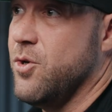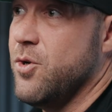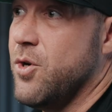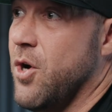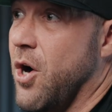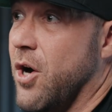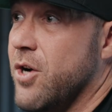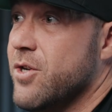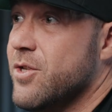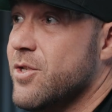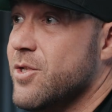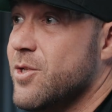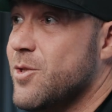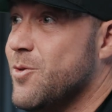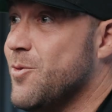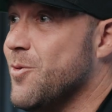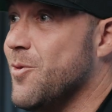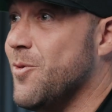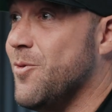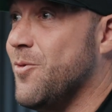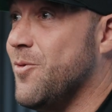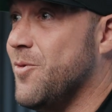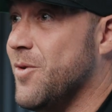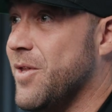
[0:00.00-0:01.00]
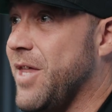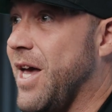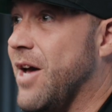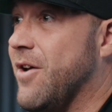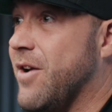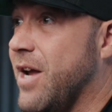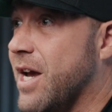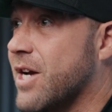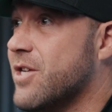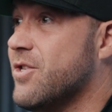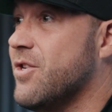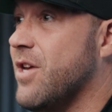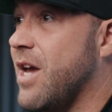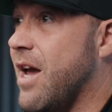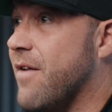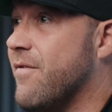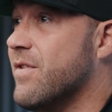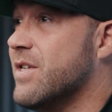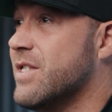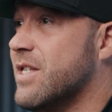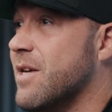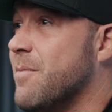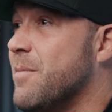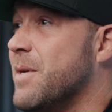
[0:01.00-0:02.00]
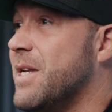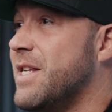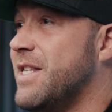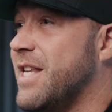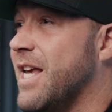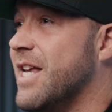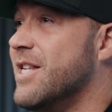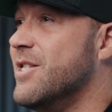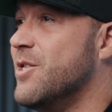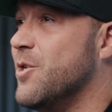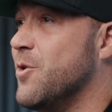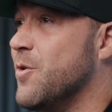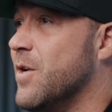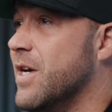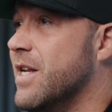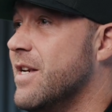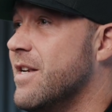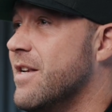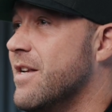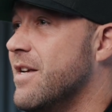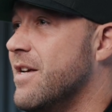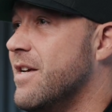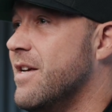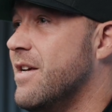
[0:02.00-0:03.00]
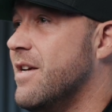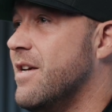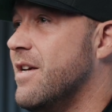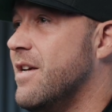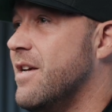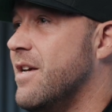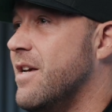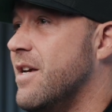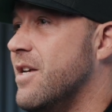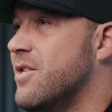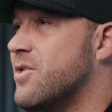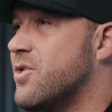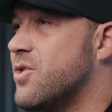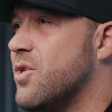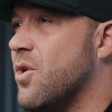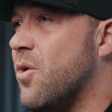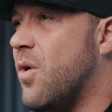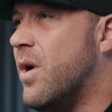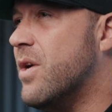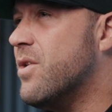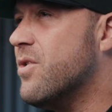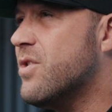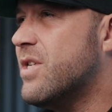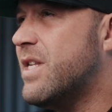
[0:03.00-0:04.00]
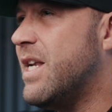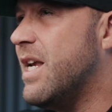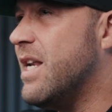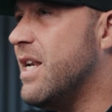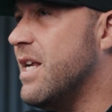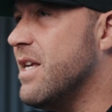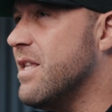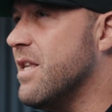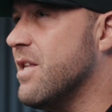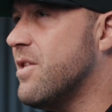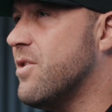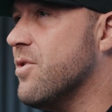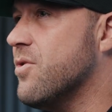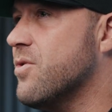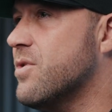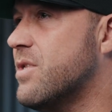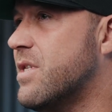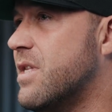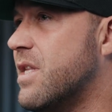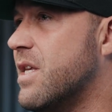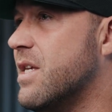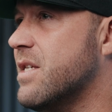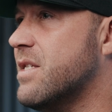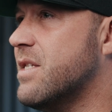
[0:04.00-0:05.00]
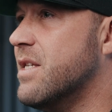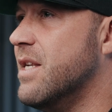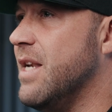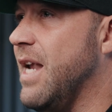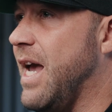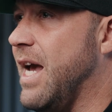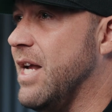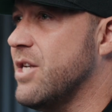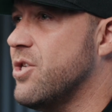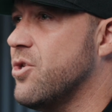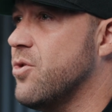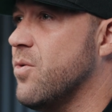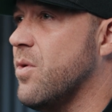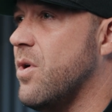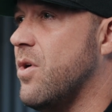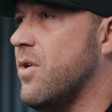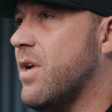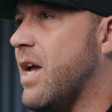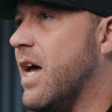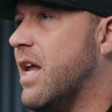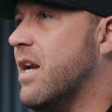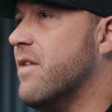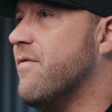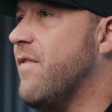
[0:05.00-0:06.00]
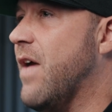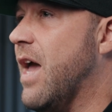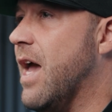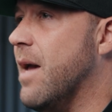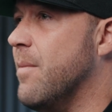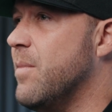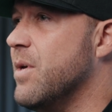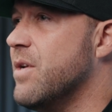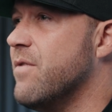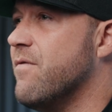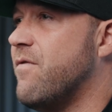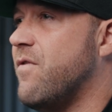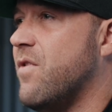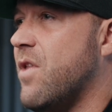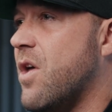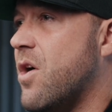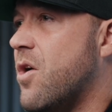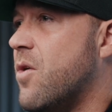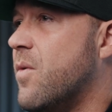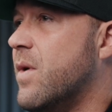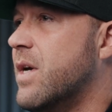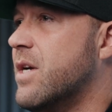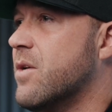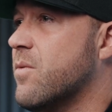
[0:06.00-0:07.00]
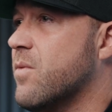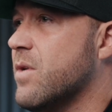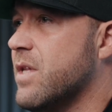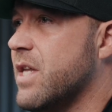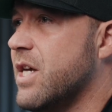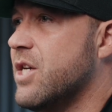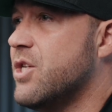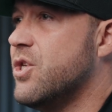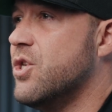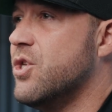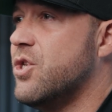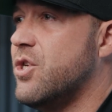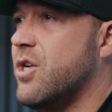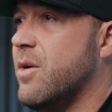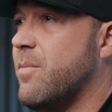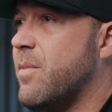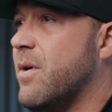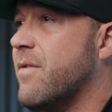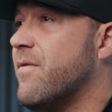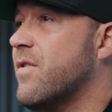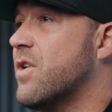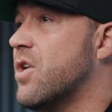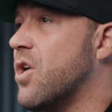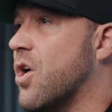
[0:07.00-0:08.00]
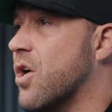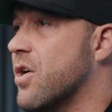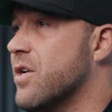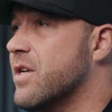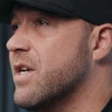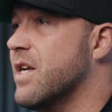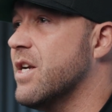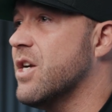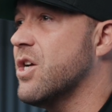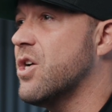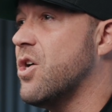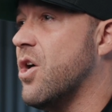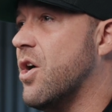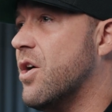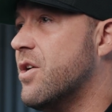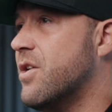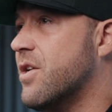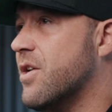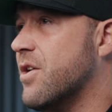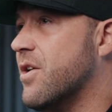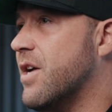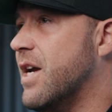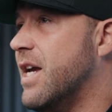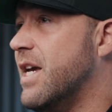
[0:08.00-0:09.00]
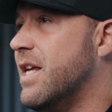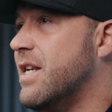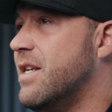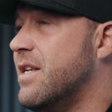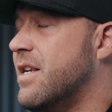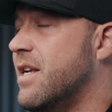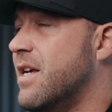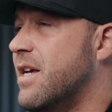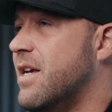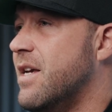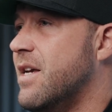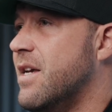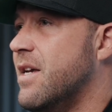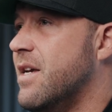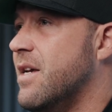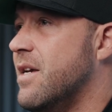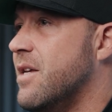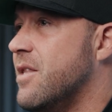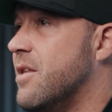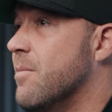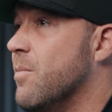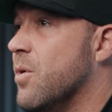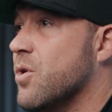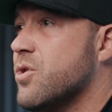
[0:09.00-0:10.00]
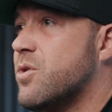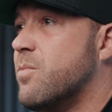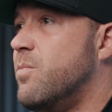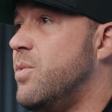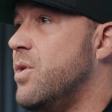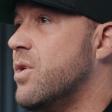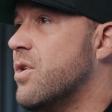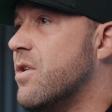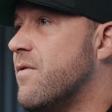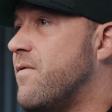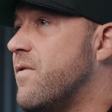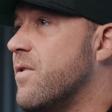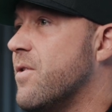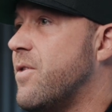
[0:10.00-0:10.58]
gardens without actually having somebody tend to it. And so understanding that there's this natural kind of ebb and flow in a relationship of a garden and a gardener. And the most beautiful